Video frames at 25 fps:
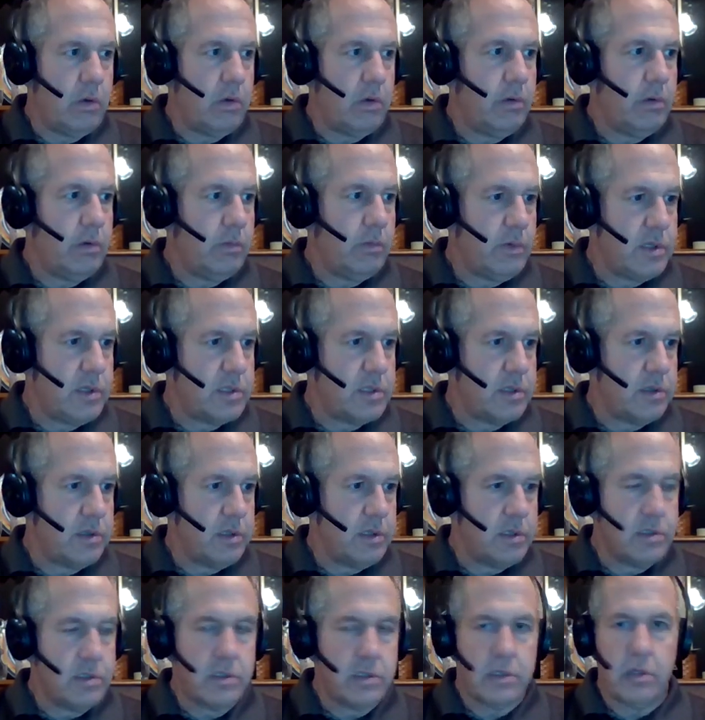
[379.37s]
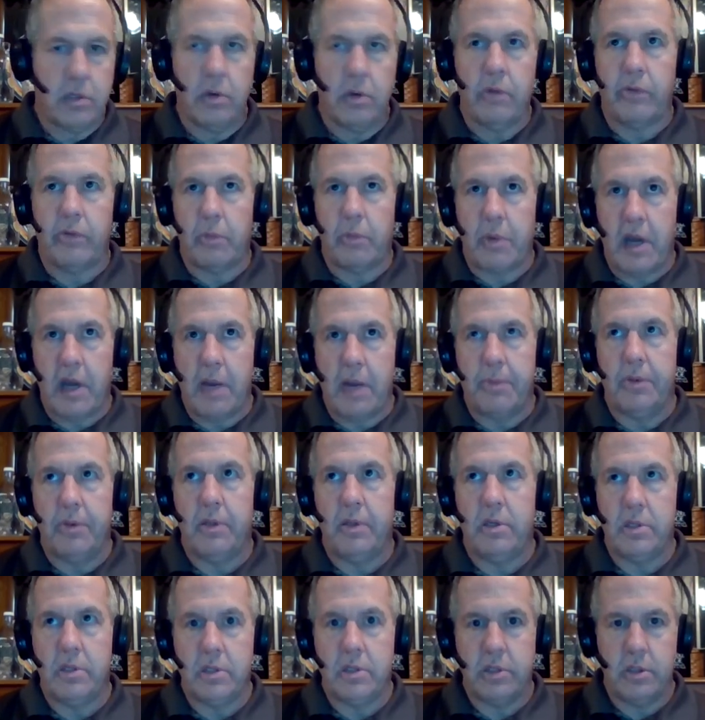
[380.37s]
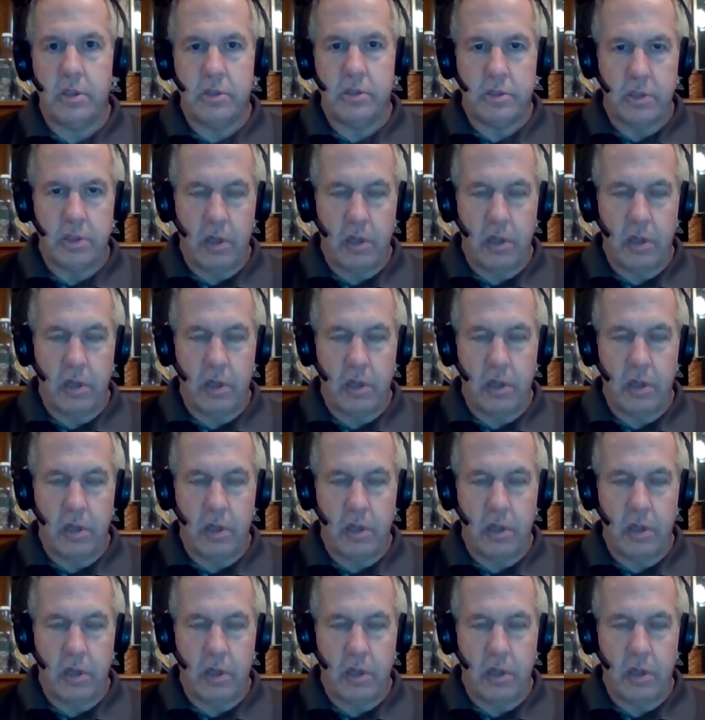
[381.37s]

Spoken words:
the reason they're overpopulated is